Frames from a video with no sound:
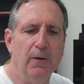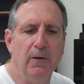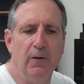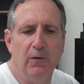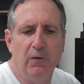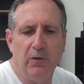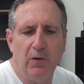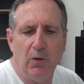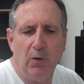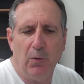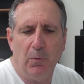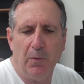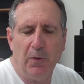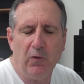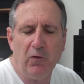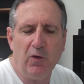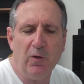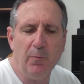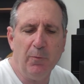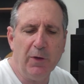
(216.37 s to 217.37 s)
So it
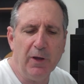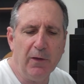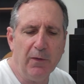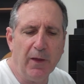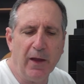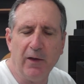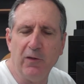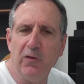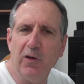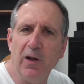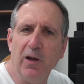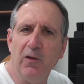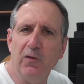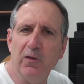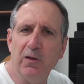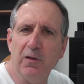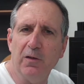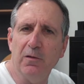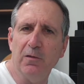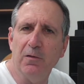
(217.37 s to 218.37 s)
shouldn't be that
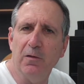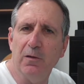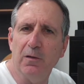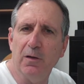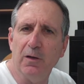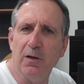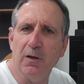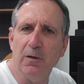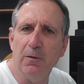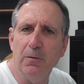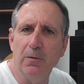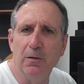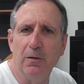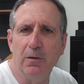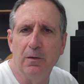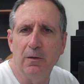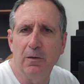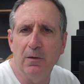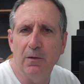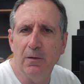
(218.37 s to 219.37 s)
challenging a
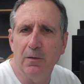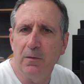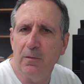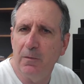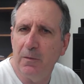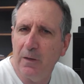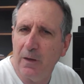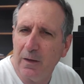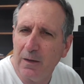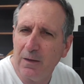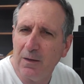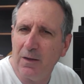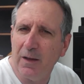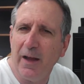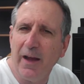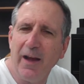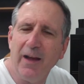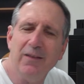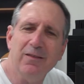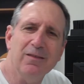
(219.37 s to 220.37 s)

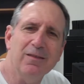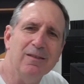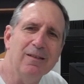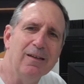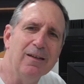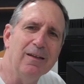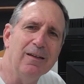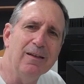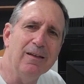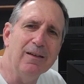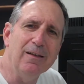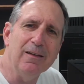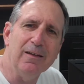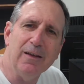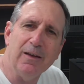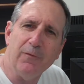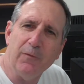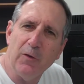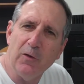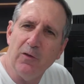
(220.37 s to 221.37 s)
class
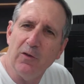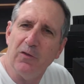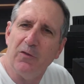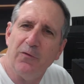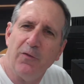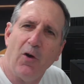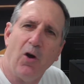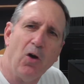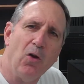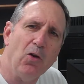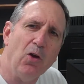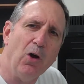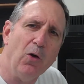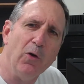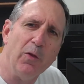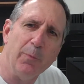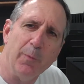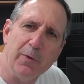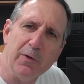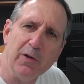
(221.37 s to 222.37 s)
if you just follow along
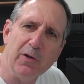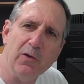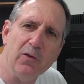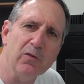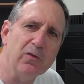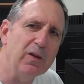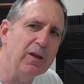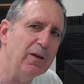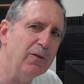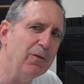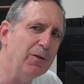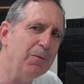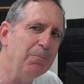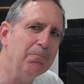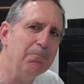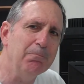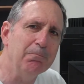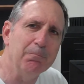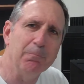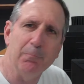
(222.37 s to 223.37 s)
with materials given,
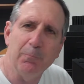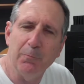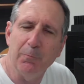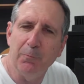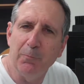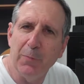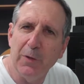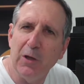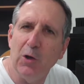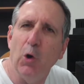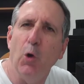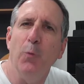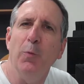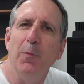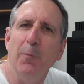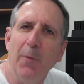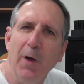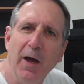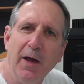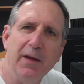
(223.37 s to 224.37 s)
be
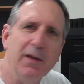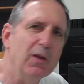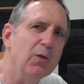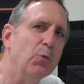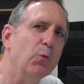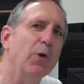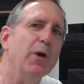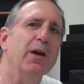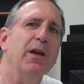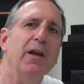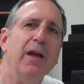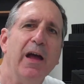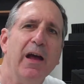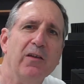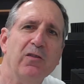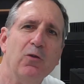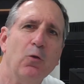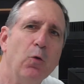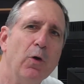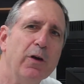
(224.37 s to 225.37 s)
open-minded, ready to
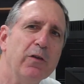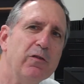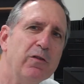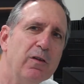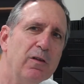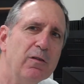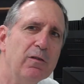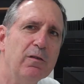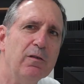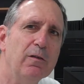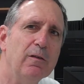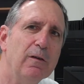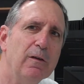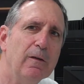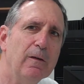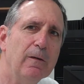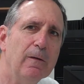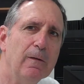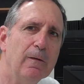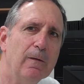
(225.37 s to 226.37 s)
ask questions,
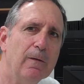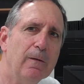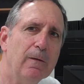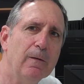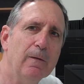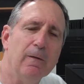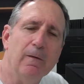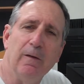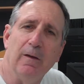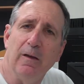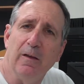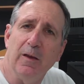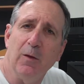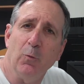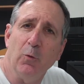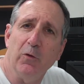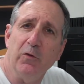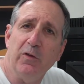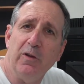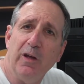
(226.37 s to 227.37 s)
and then
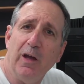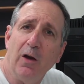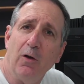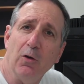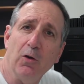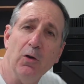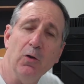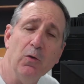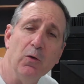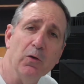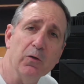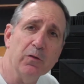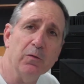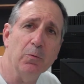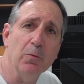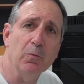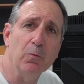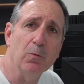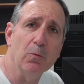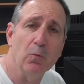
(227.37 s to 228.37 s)
we'll see how it goes.
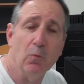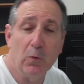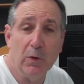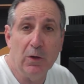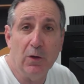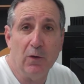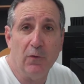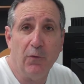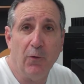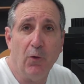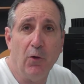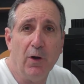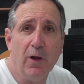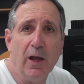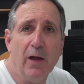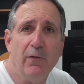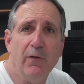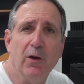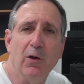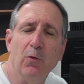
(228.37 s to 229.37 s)
We look forward to
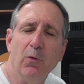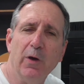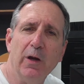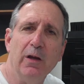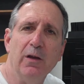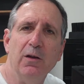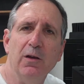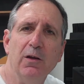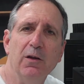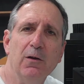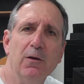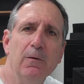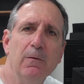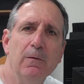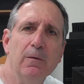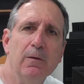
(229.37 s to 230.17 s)
having a great year